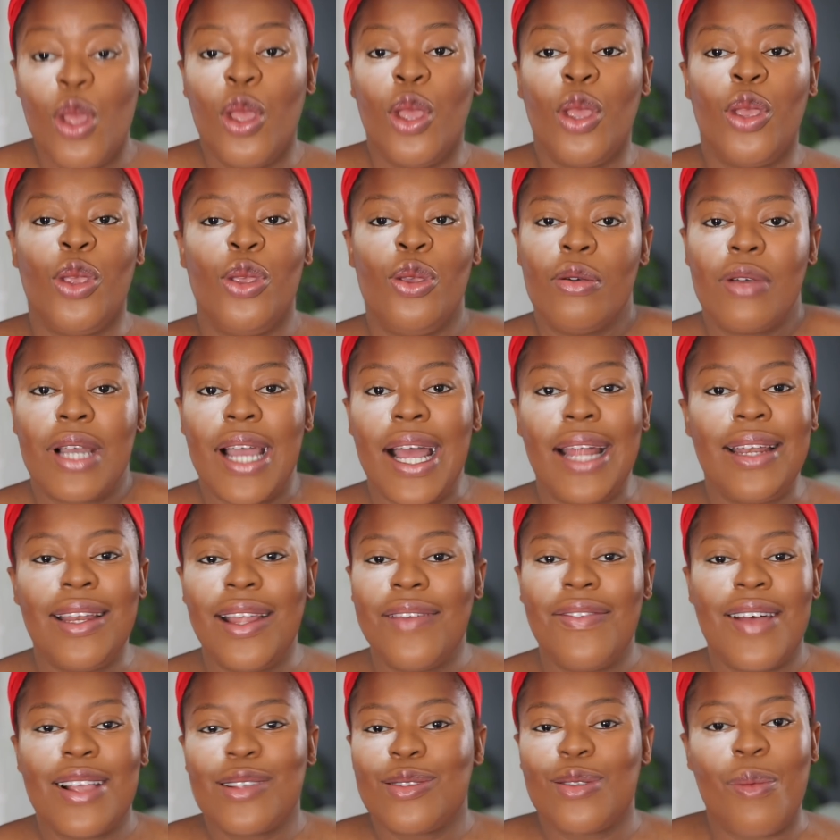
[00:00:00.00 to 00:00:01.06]
You can
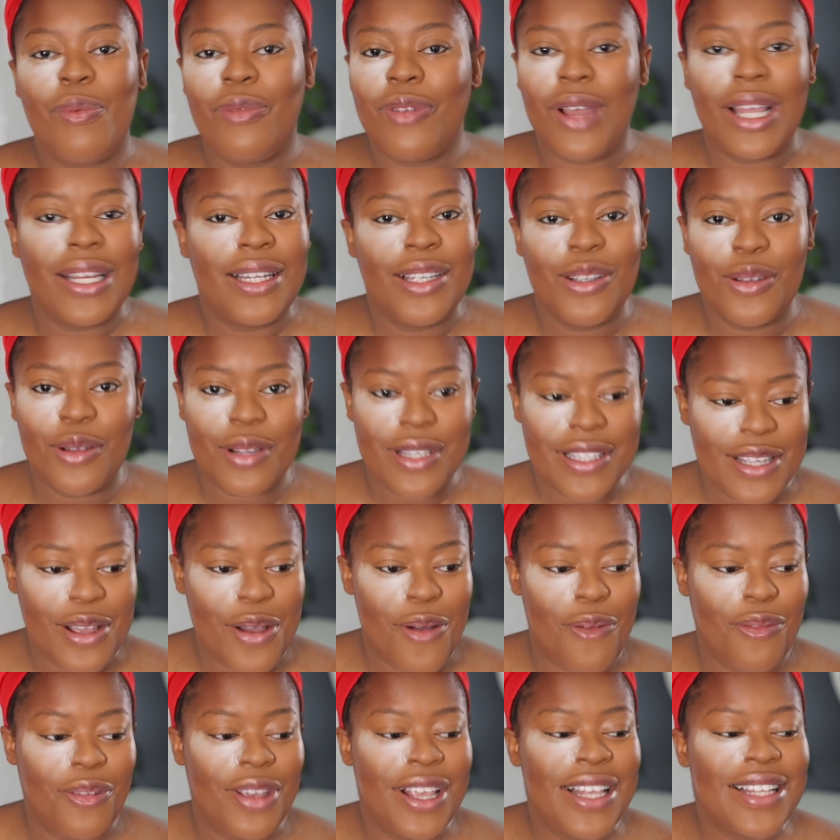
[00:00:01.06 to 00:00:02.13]
never stop finding
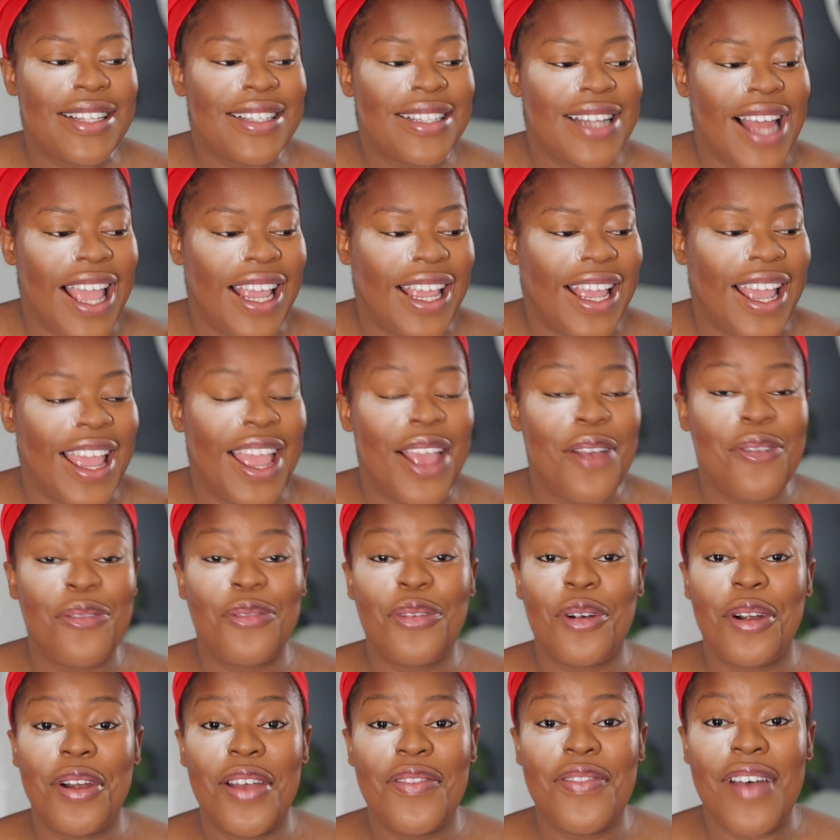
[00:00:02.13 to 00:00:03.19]
yourself. It's like a
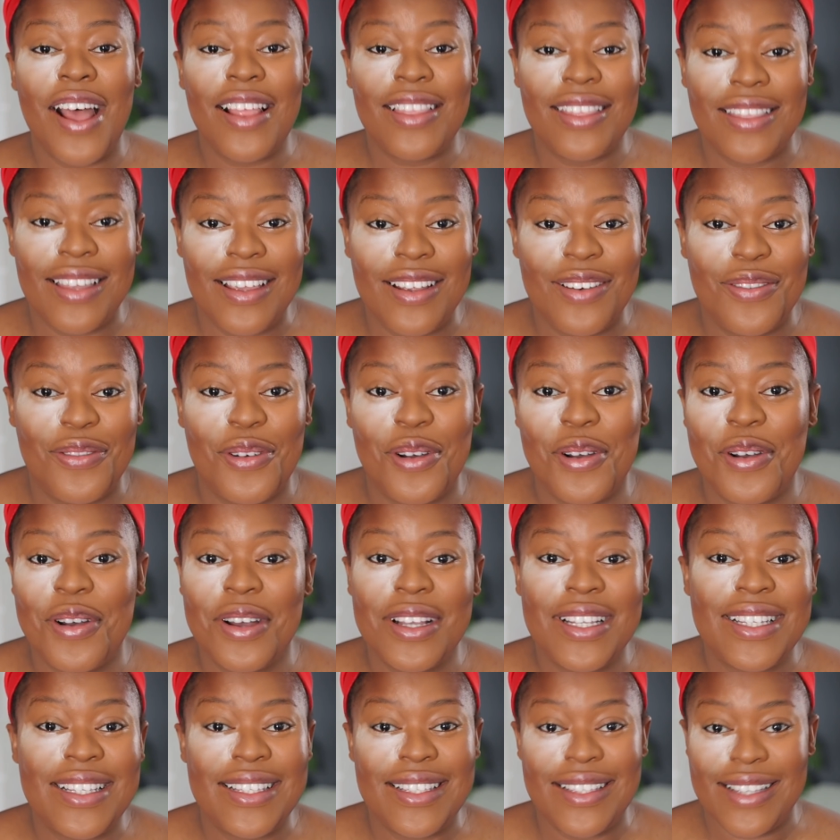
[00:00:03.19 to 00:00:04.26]
forever thing, for
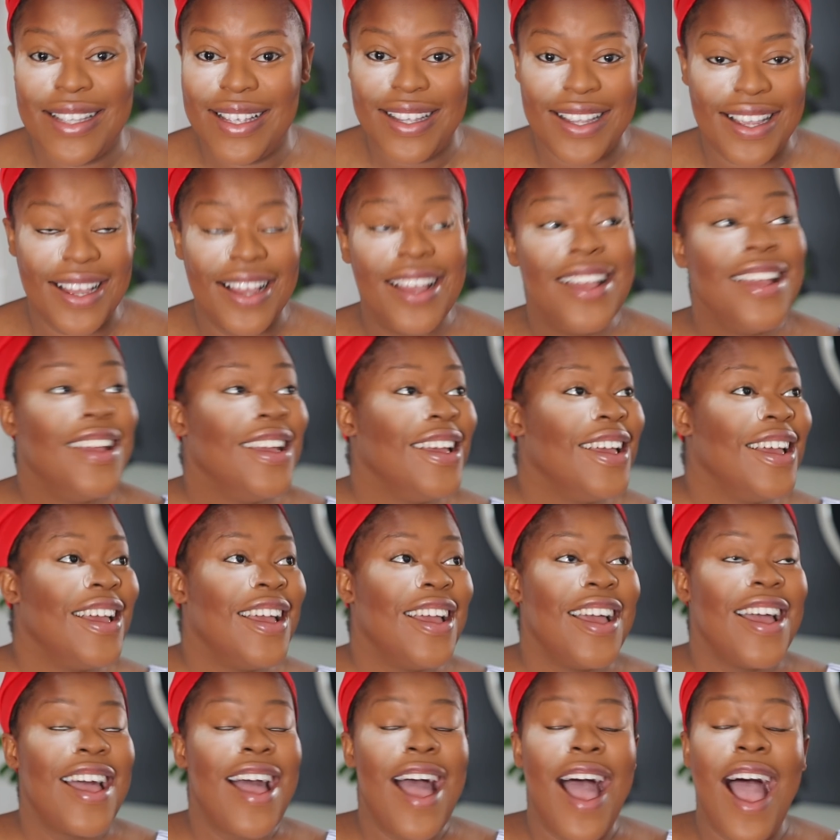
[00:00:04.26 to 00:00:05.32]
God's sake.
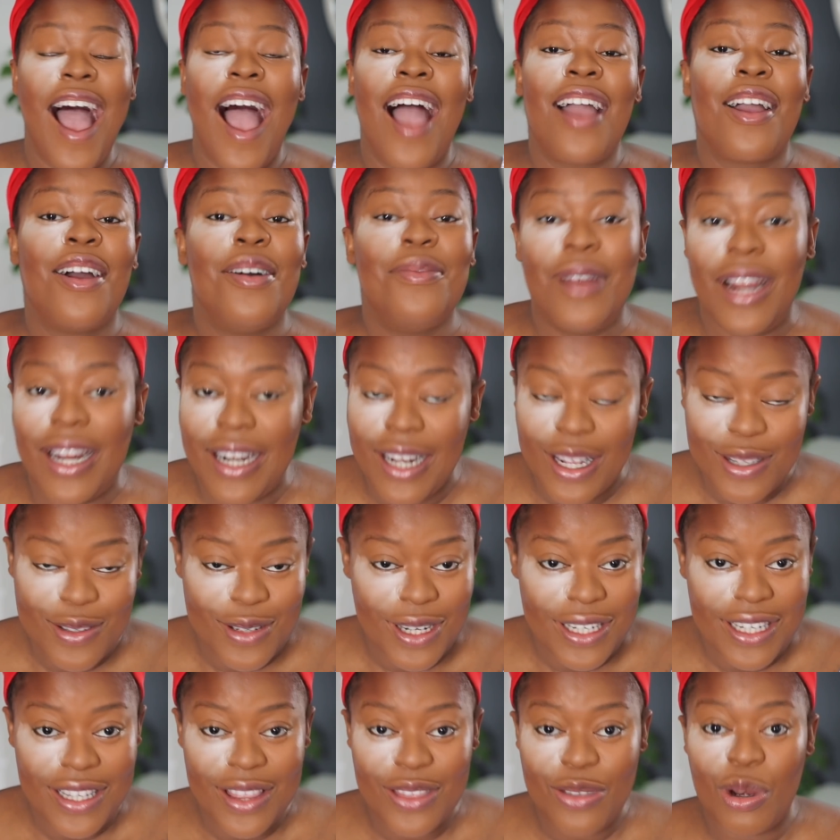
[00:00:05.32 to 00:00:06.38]
I got married at
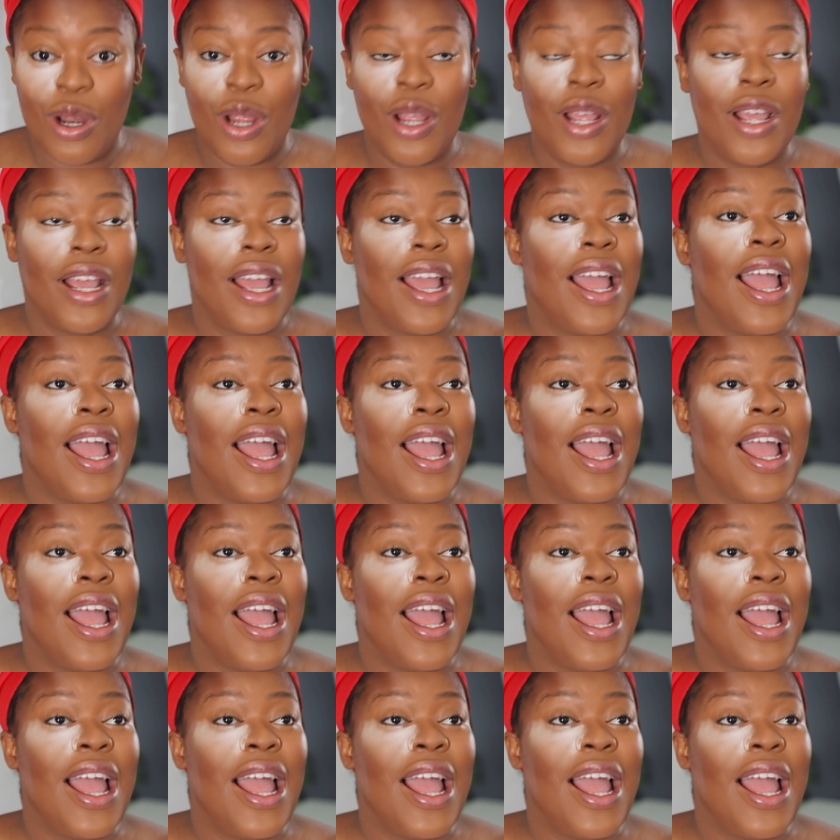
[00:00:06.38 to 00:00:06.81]
23.